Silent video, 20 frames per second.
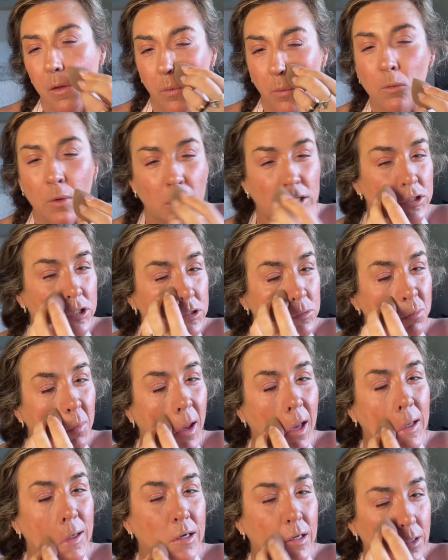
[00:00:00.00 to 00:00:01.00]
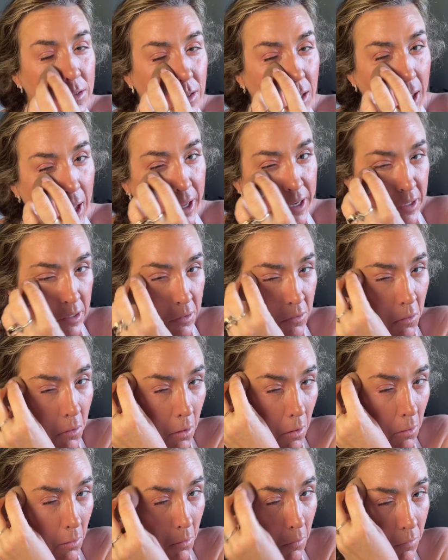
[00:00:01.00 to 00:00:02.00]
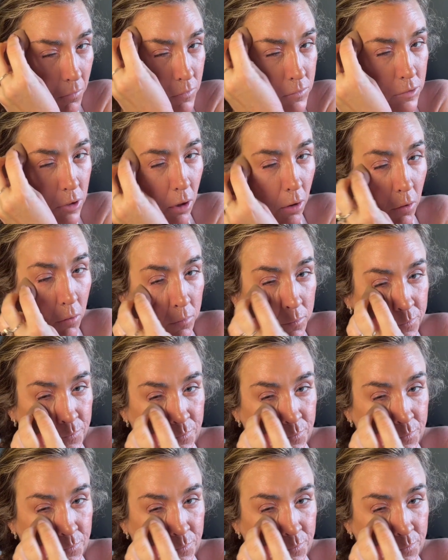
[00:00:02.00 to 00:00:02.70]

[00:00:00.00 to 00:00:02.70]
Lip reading: We just painted light and dark. So